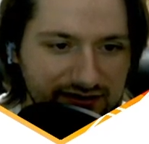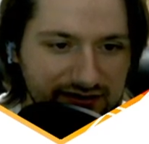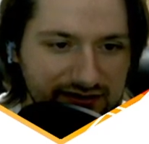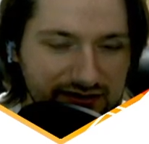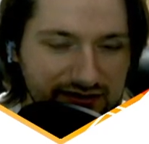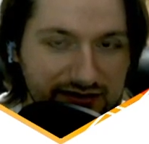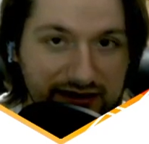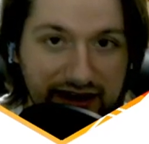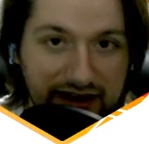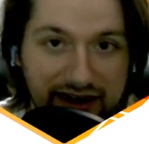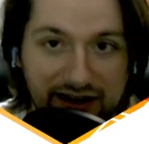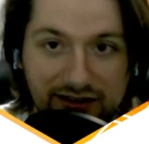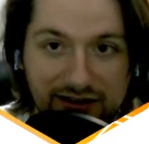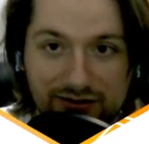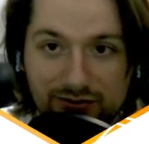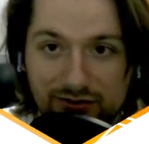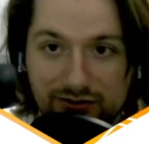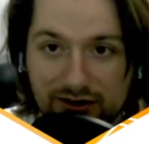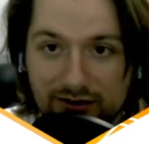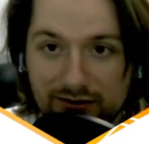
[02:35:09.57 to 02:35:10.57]
Let's add it
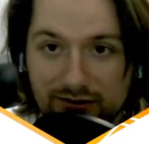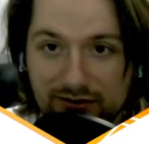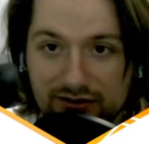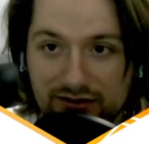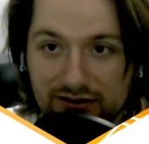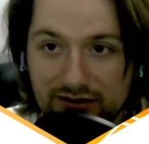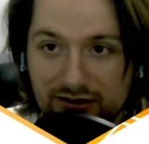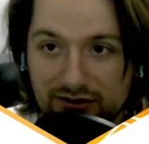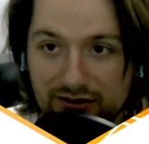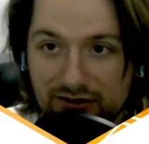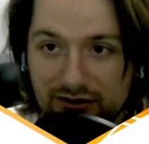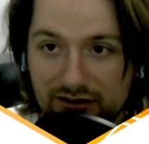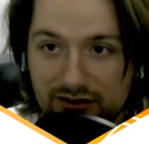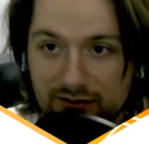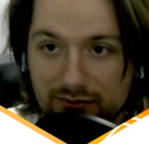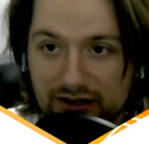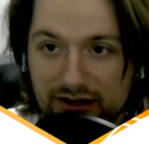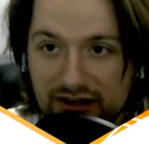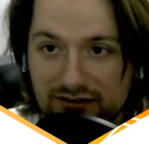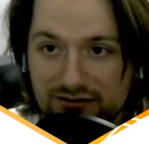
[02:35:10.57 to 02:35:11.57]
to our
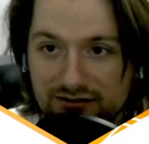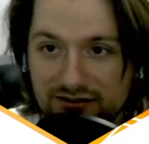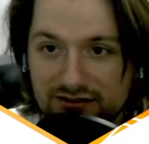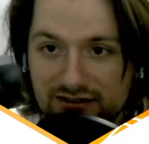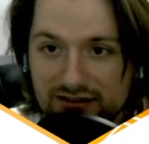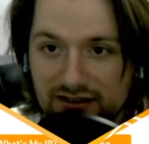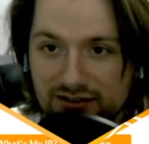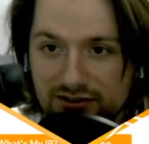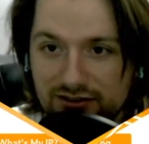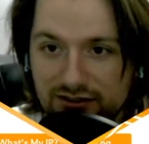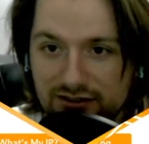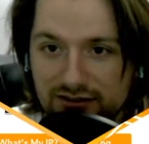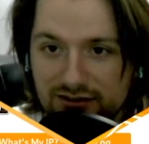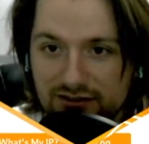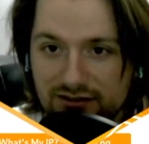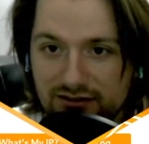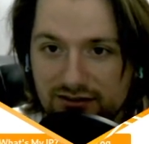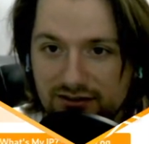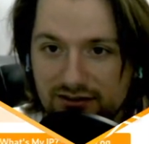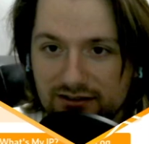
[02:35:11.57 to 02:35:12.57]
current browser session
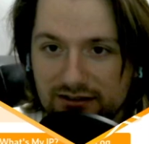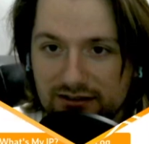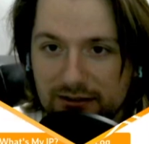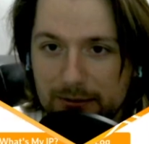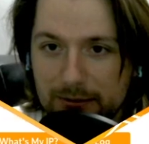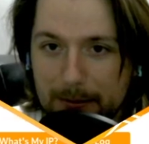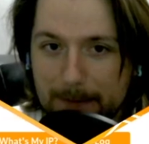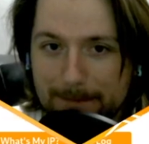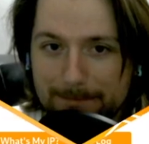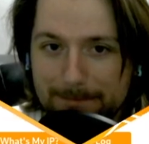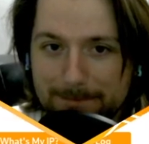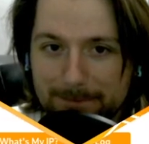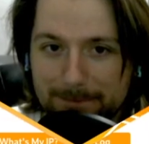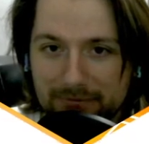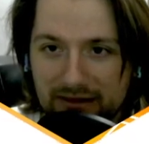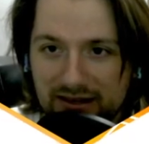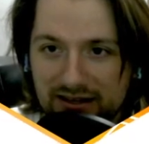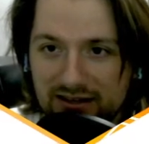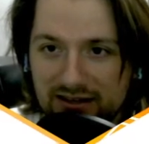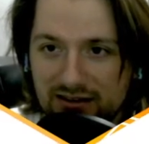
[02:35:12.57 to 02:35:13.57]

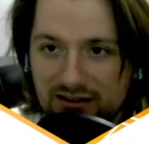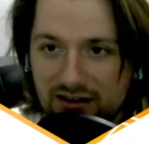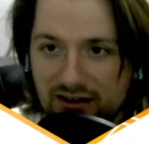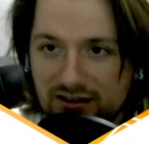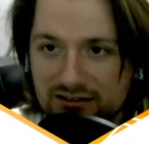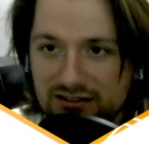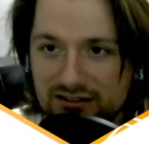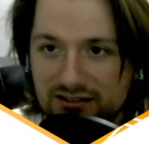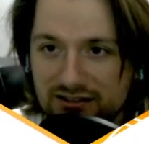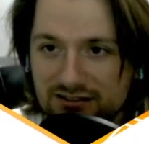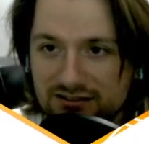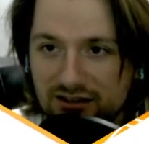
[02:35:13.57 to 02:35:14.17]
and get logged in as